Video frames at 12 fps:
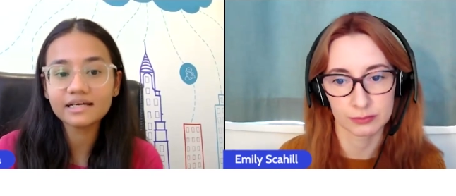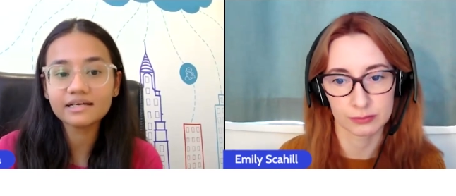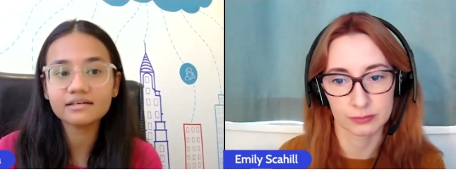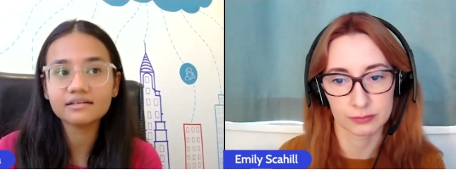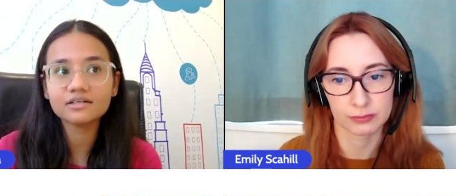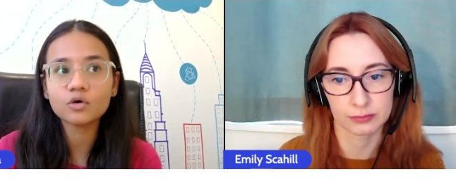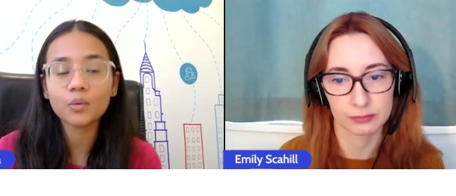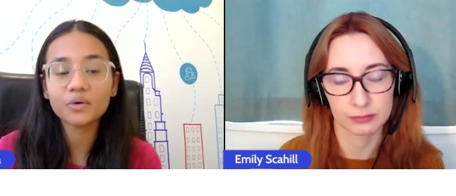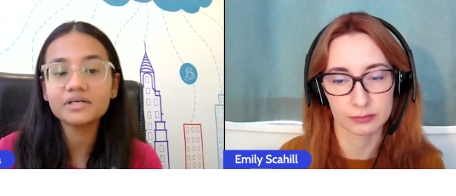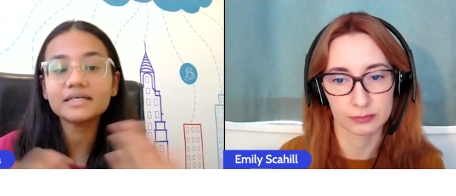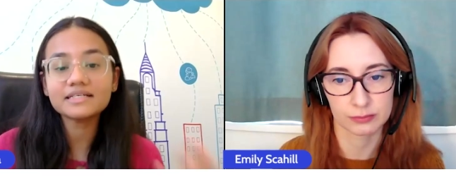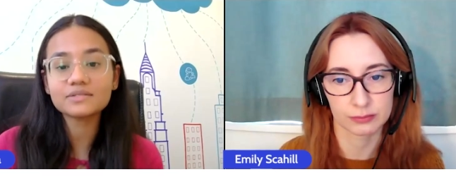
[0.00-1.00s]
Speaker 1: is like
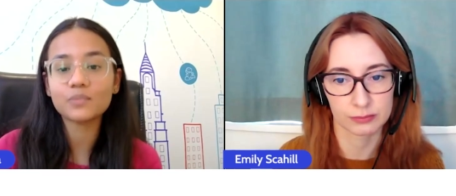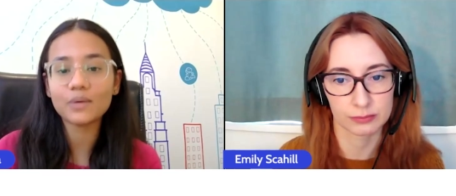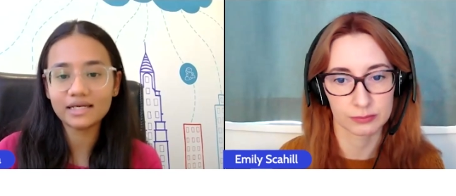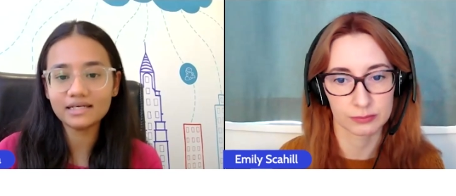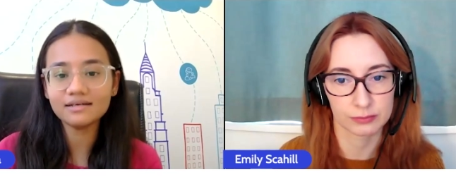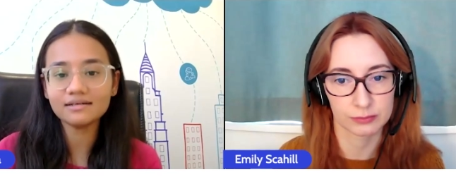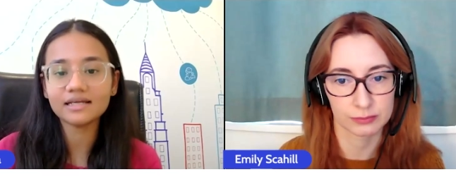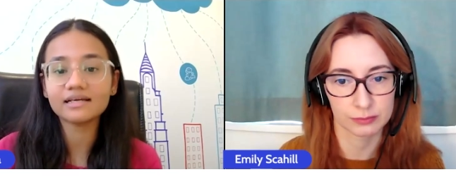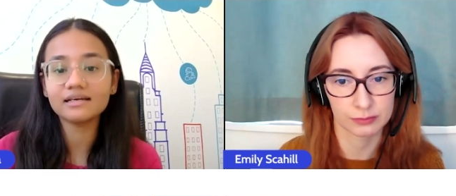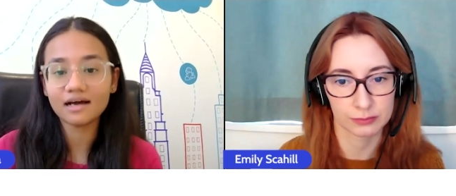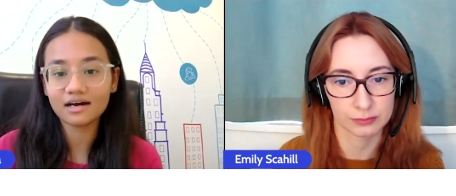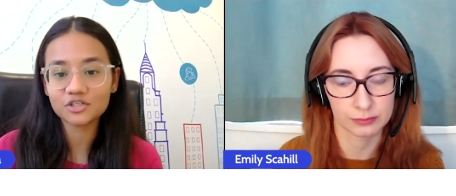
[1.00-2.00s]
the quantity is
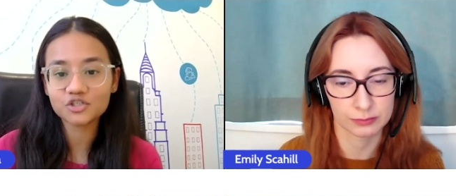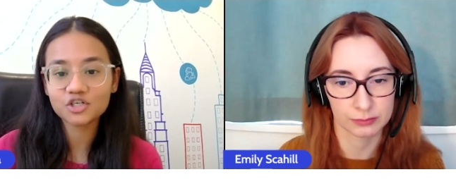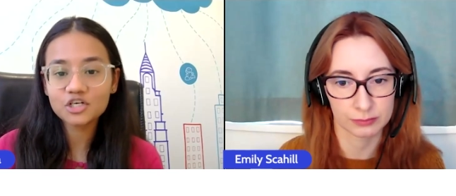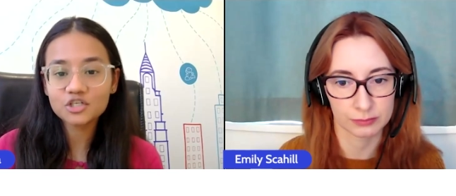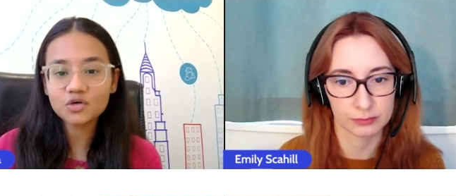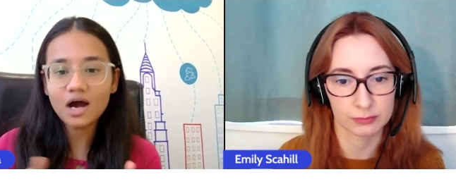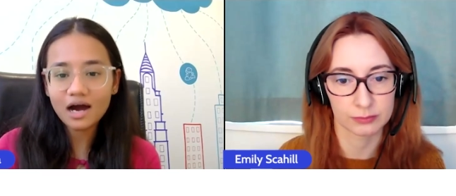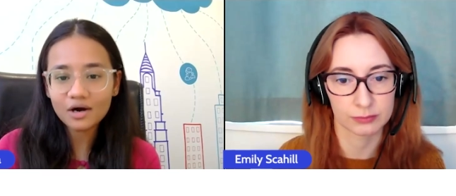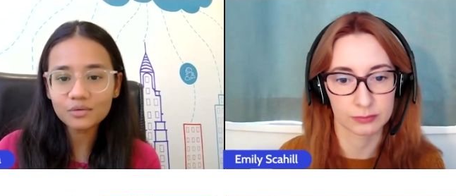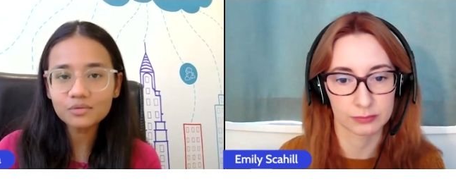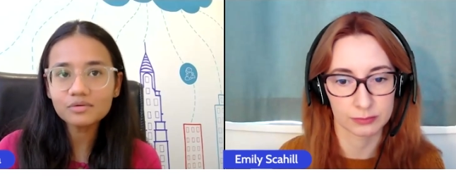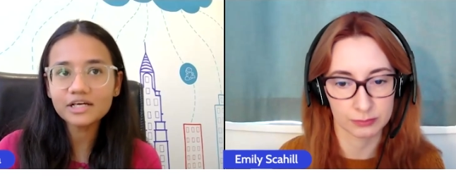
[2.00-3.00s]
very like large
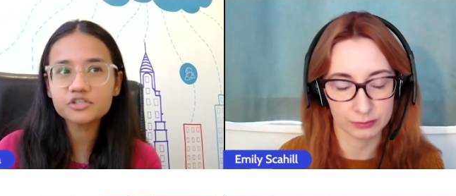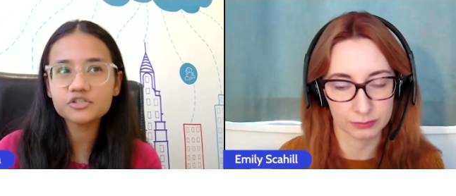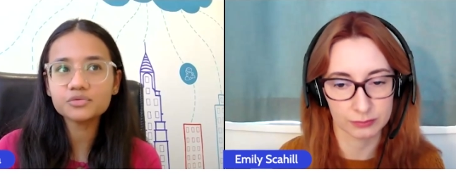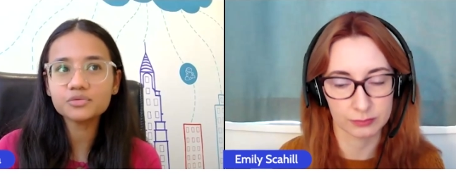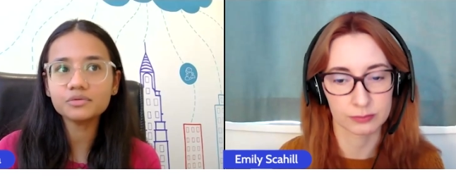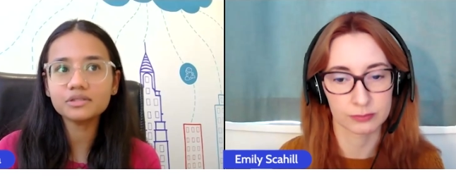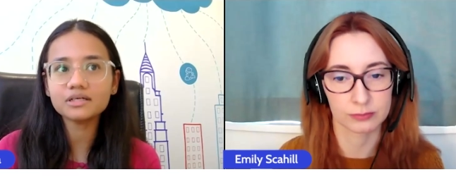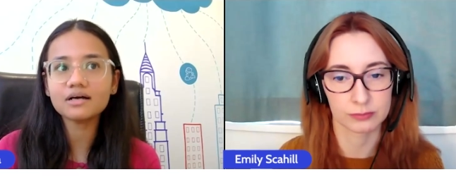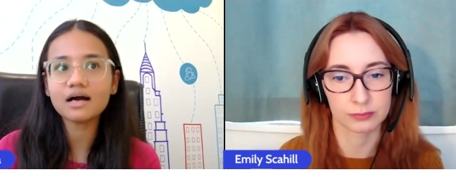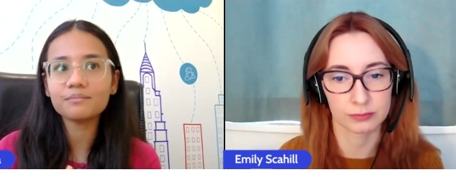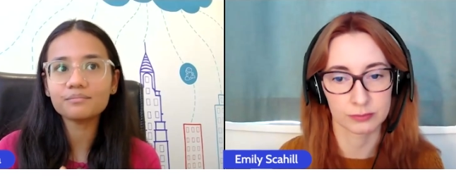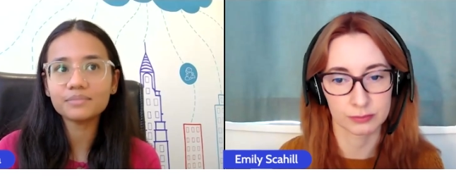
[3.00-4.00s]
so how like do
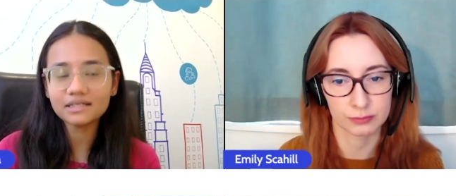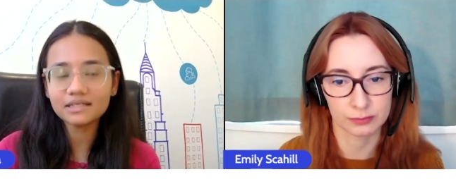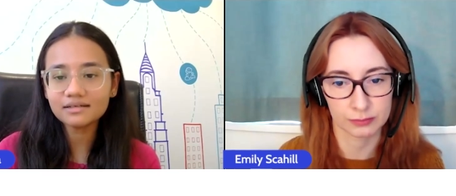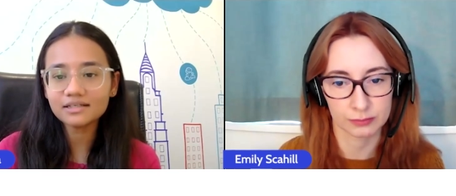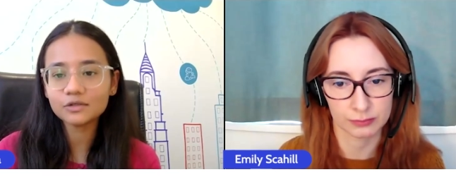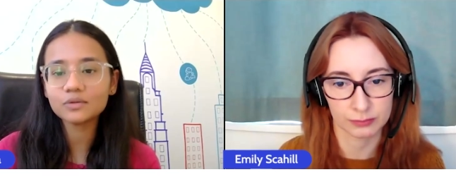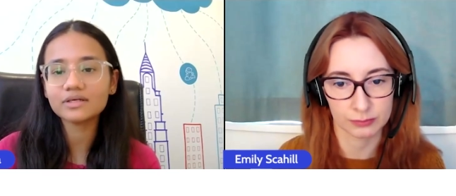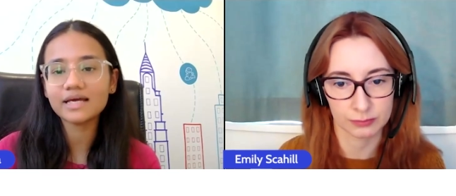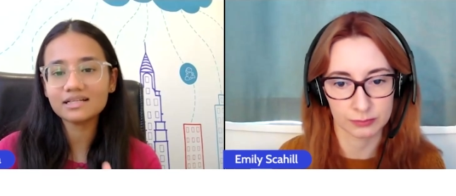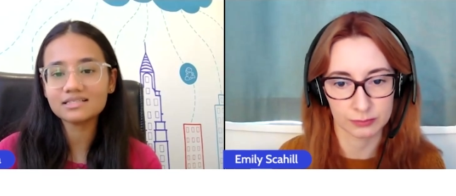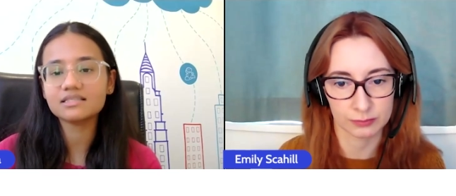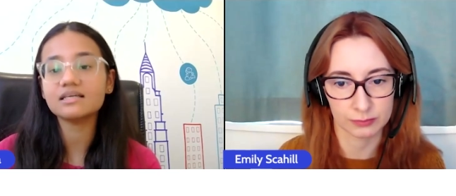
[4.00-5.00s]
the company you
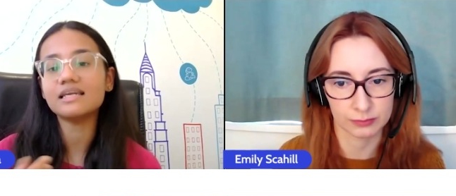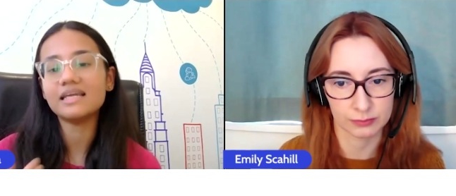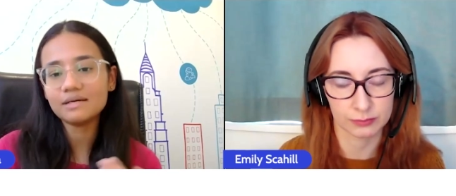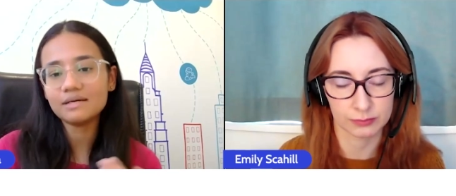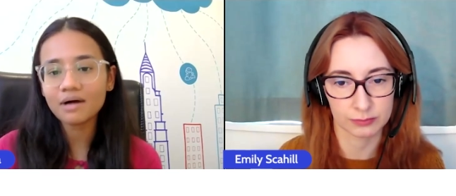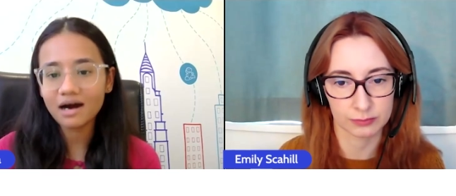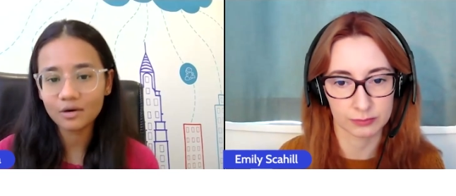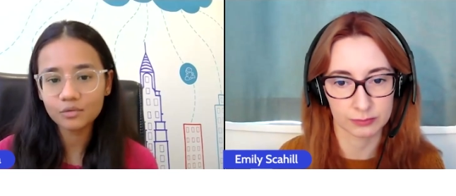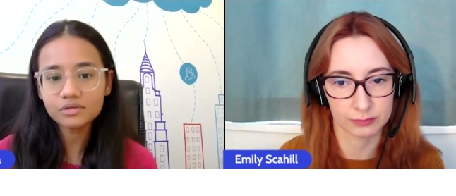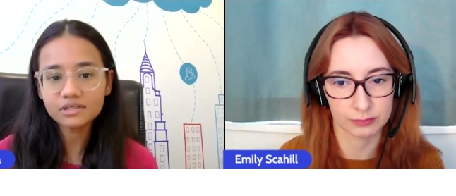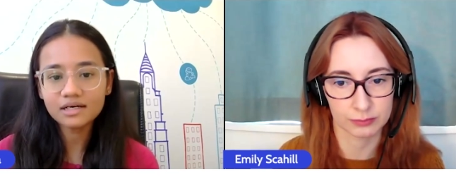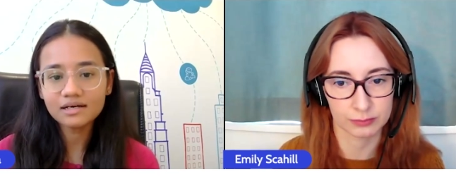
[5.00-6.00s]
know gets the name
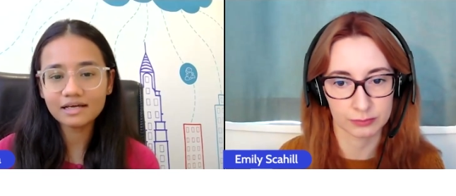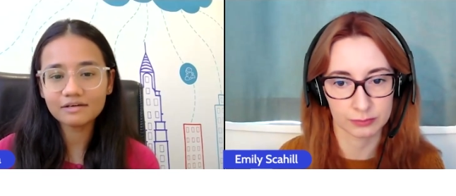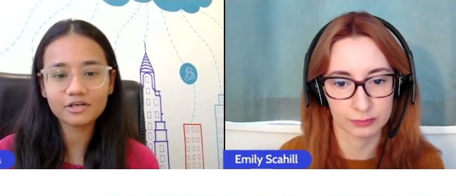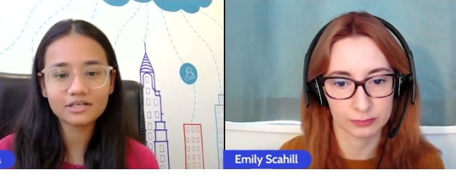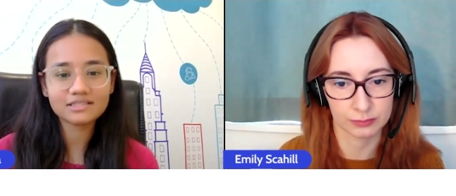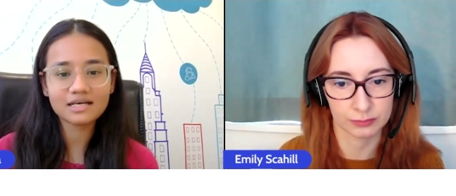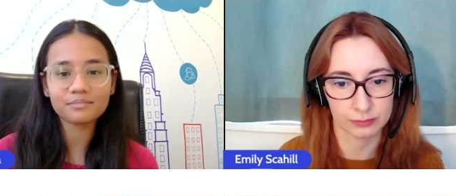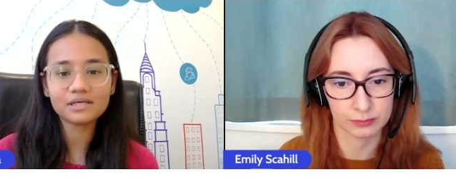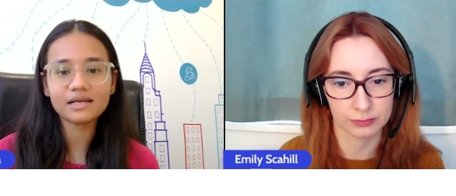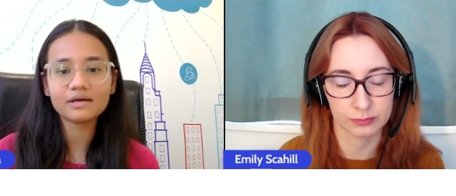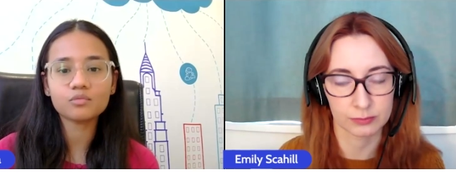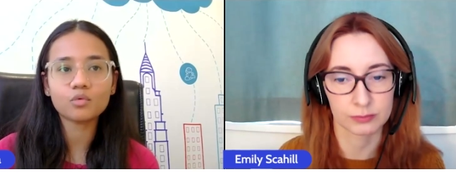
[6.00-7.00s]
out like for
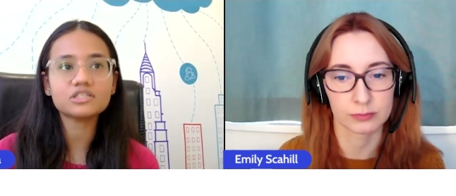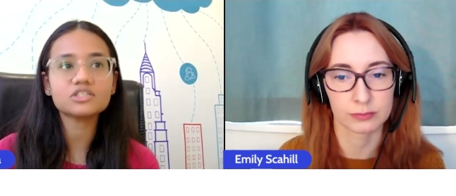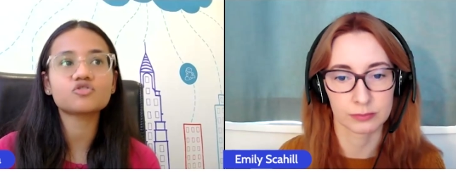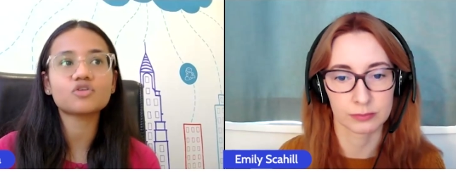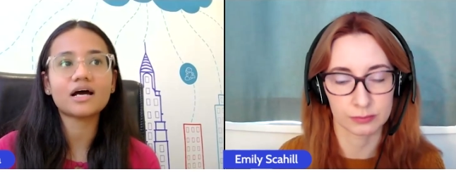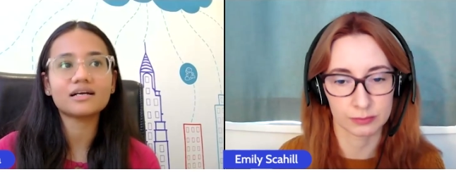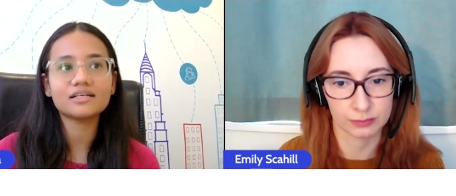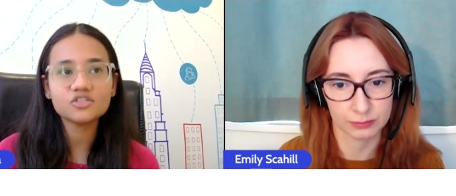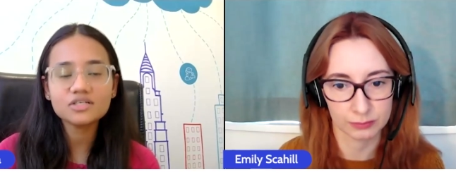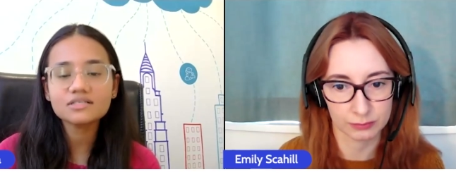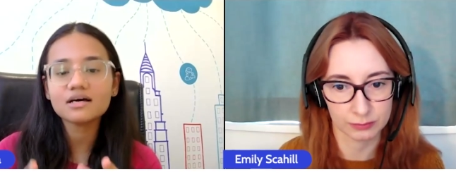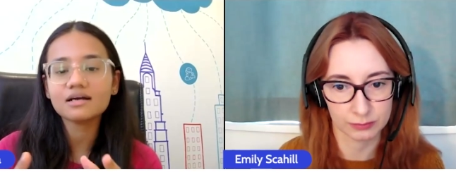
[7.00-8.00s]
example like what
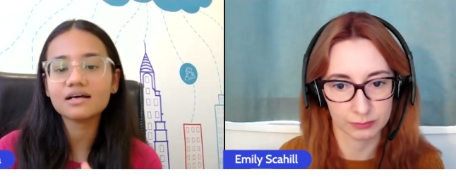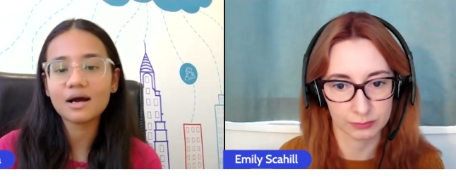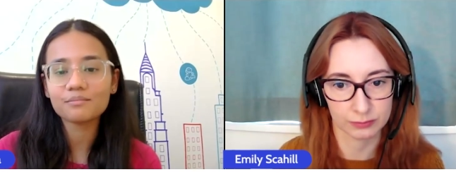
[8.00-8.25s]
strategies